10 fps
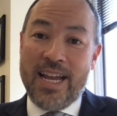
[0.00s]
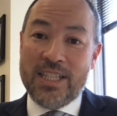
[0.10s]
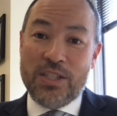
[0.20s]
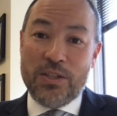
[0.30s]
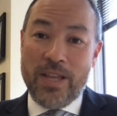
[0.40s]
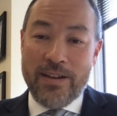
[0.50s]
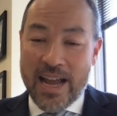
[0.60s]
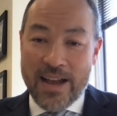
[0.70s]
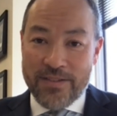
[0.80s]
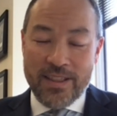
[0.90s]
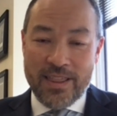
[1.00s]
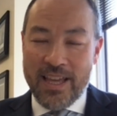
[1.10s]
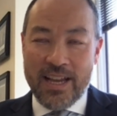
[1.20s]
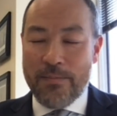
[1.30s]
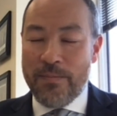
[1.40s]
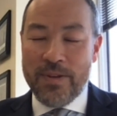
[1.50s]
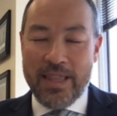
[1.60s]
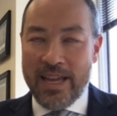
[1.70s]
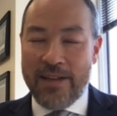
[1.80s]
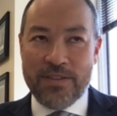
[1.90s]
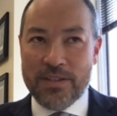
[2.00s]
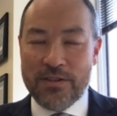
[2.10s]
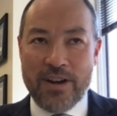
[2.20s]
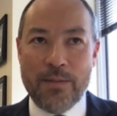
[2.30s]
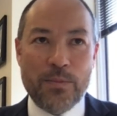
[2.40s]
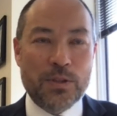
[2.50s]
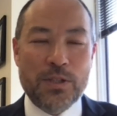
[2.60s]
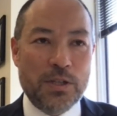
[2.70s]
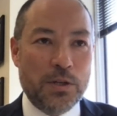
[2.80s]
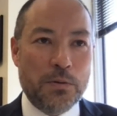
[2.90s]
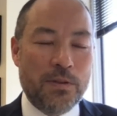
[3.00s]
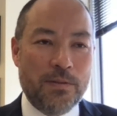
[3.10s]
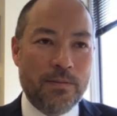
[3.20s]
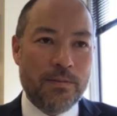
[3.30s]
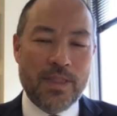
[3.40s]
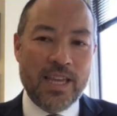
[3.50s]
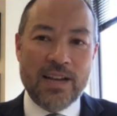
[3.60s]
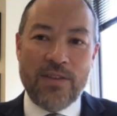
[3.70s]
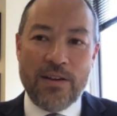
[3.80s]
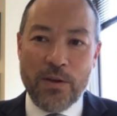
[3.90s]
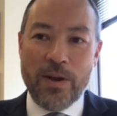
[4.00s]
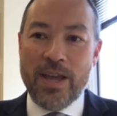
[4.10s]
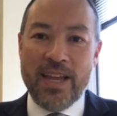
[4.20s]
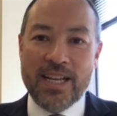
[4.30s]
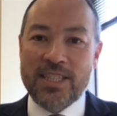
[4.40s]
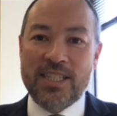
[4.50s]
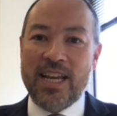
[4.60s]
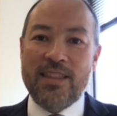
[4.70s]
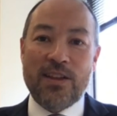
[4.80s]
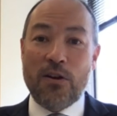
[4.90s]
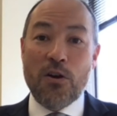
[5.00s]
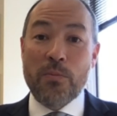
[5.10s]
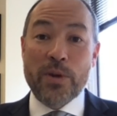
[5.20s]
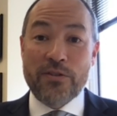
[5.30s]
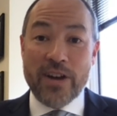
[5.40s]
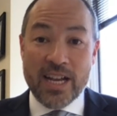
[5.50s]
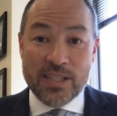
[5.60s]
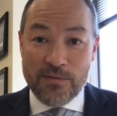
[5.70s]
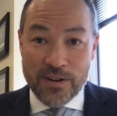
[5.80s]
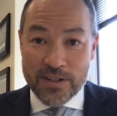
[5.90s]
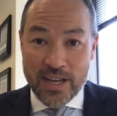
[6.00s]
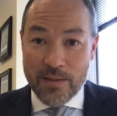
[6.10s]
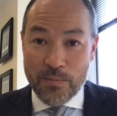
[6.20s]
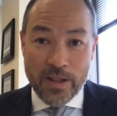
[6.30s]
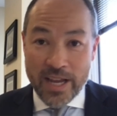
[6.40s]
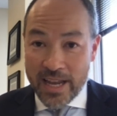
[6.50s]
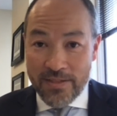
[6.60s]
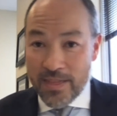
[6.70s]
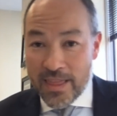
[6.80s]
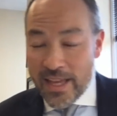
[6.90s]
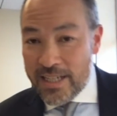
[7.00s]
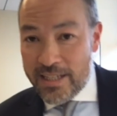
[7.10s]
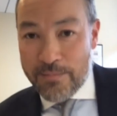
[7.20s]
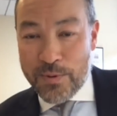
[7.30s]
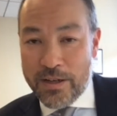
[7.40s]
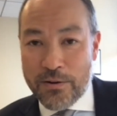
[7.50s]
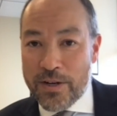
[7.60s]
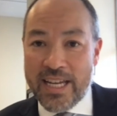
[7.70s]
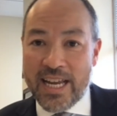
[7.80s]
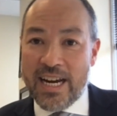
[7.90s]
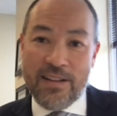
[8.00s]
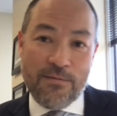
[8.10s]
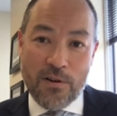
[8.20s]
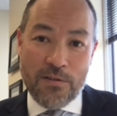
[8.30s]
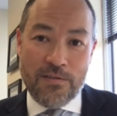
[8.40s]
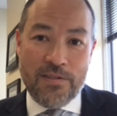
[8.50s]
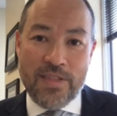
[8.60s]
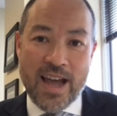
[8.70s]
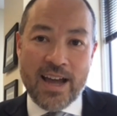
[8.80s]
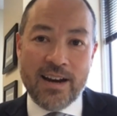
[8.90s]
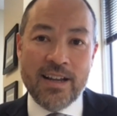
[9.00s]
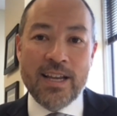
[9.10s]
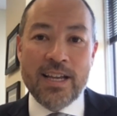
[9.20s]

And so they'd have to scramble to think of every way they could state their home address, for example, and they simply couldn't get any further than that.